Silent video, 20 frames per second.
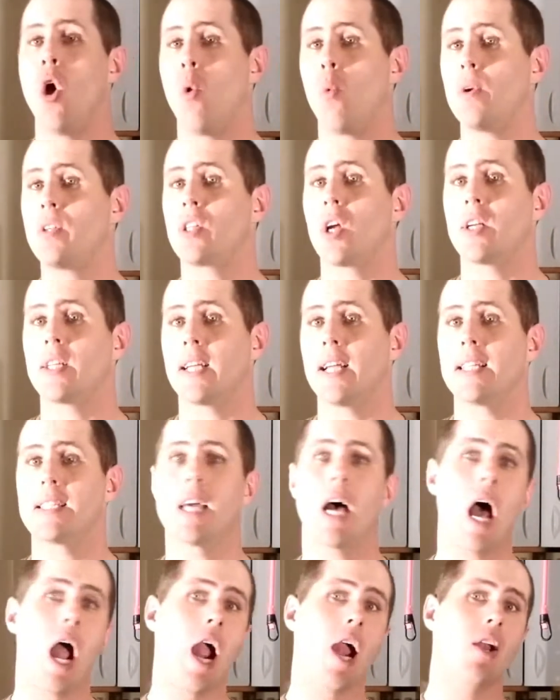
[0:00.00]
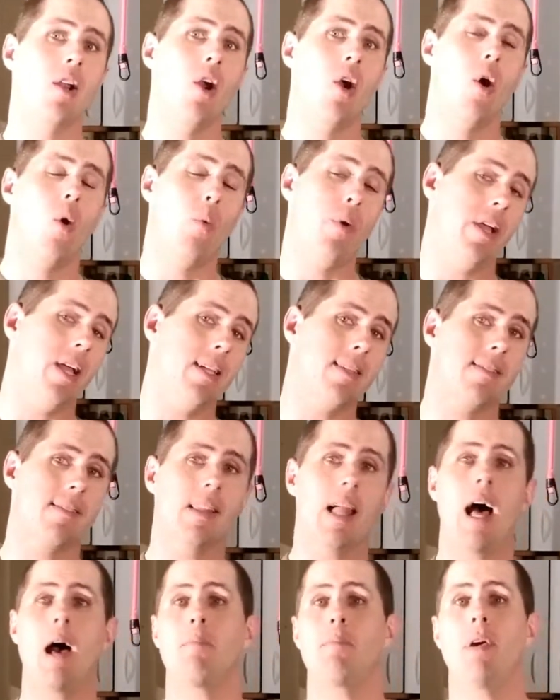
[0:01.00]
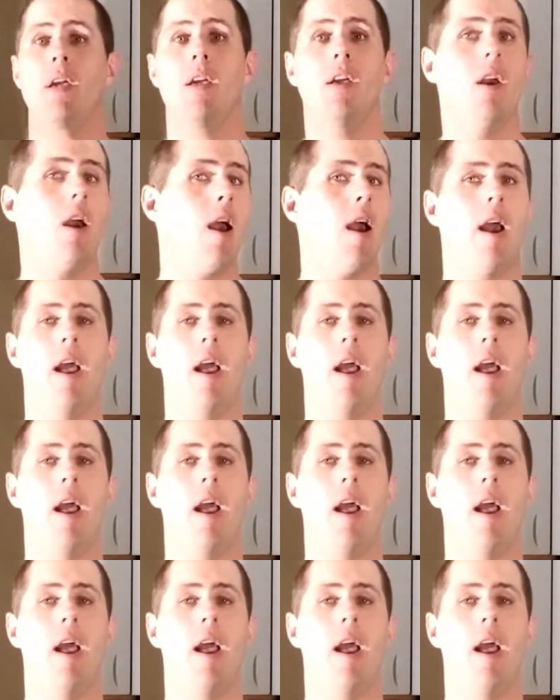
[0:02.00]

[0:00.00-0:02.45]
We start to get tired, we get sloppy,